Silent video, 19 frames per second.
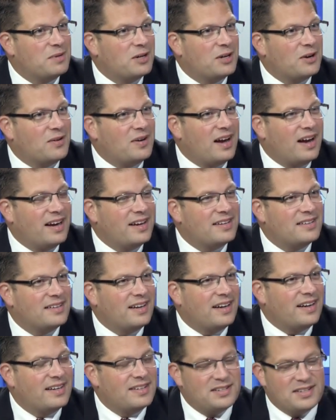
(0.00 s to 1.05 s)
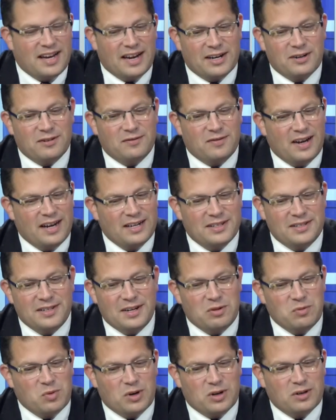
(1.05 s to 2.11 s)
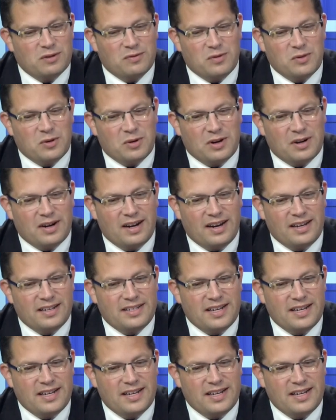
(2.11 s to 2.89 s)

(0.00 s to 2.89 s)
You know, I sacrificed and worked for